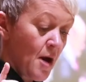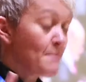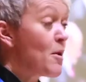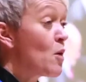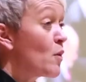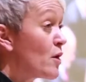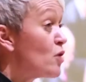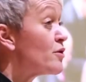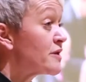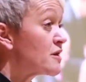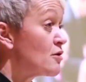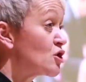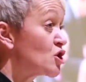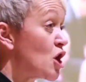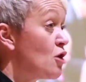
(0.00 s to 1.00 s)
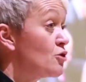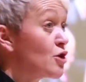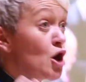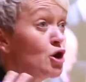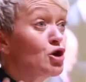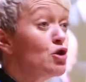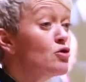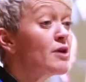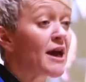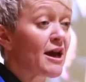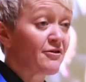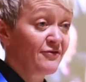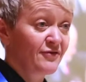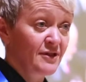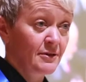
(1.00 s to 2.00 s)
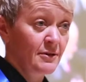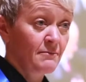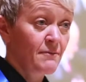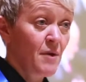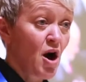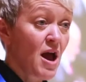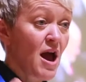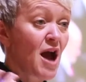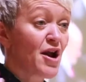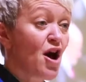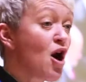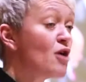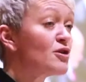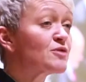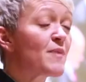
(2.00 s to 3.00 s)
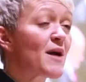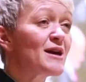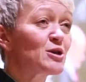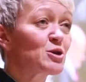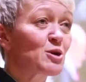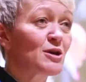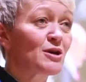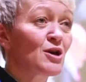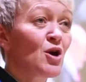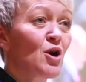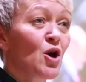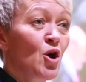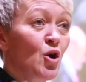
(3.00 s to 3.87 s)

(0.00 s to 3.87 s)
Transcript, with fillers: But we also showed a new gift by an art patron